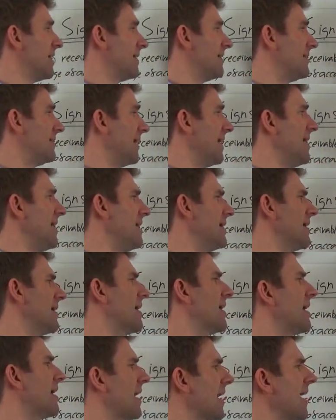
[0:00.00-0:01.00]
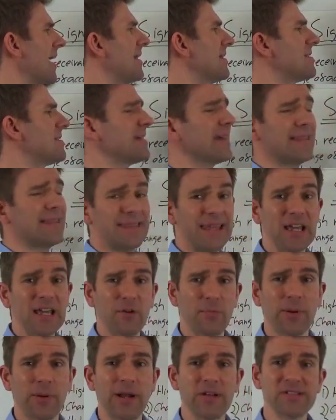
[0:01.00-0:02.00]
Dana Glantz, I think
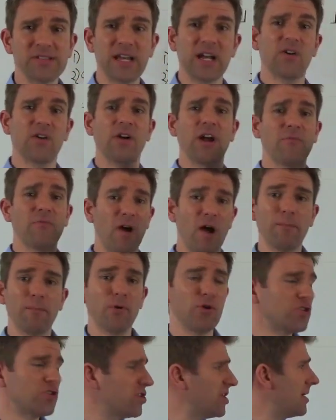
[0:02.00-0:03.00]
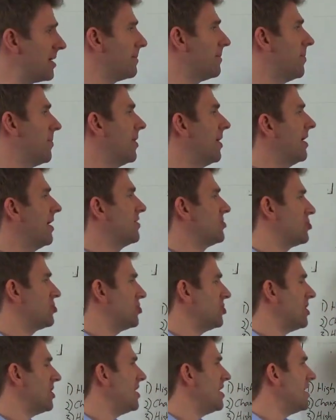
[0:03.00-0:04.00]
I pronounced that correct, I might have butchered it, but
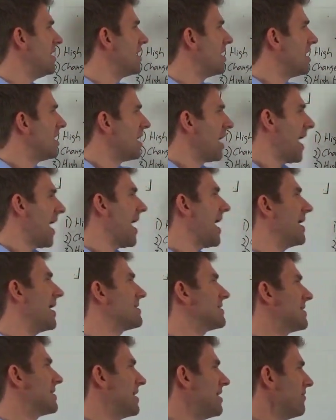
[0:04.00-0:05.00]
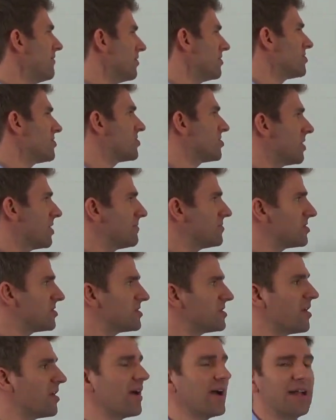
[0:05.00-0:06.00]
she has given some
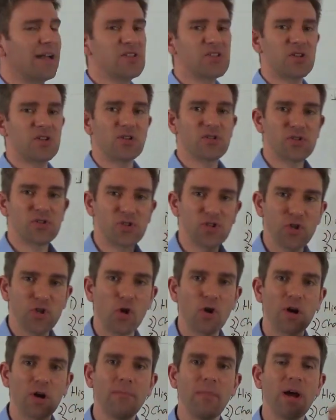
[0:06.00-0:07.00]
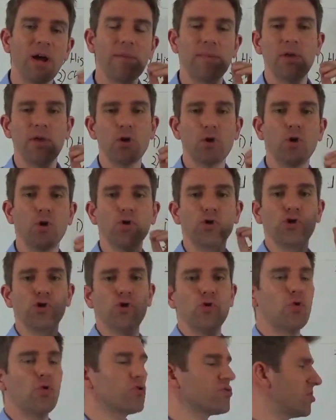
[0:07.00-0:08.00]
signs that a stock might be a good
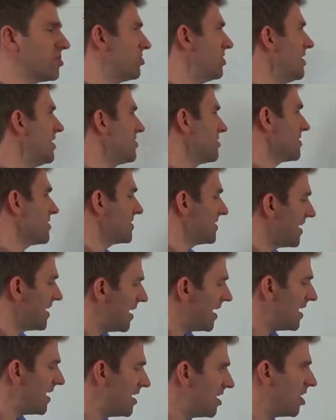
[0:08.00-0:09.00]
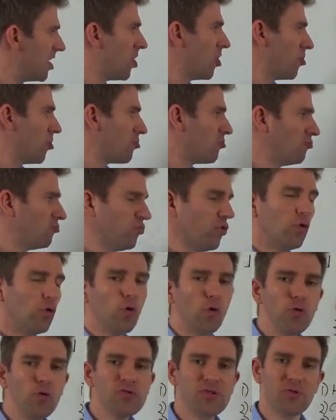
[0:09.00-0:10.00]
short. So these are 10
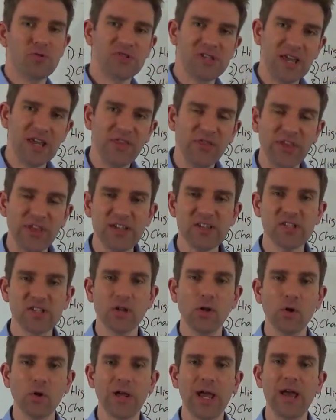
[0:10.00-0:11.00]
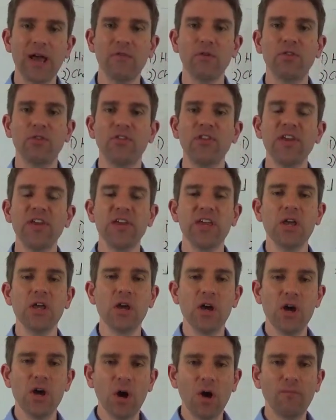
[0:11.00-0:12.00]
rules or 10 things to look at if you're
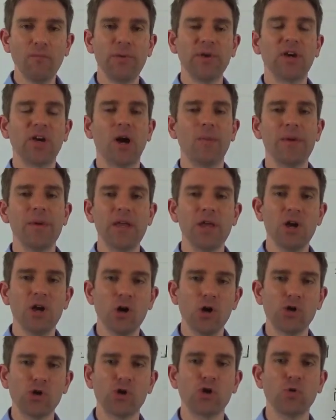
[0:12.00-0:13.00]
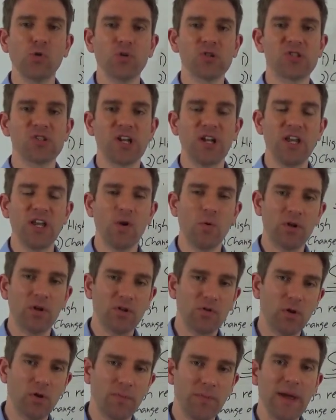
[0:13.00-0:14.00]
thinking of becoming a short seller. You want
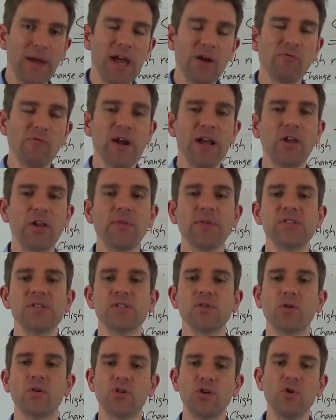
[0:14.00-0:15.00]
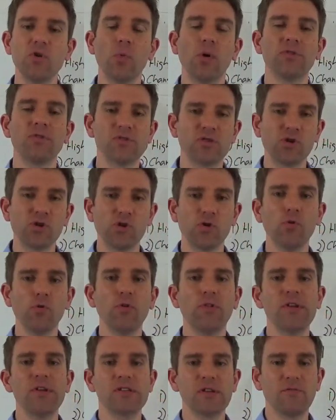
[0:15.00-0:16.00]
to do a bear raid on this stock, you want to
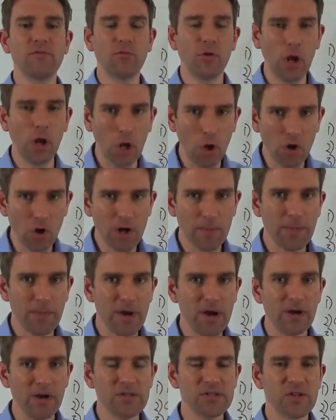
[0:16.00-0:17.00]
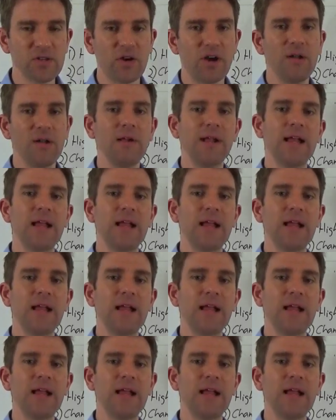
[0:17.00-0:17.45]
short this over a longer period of time.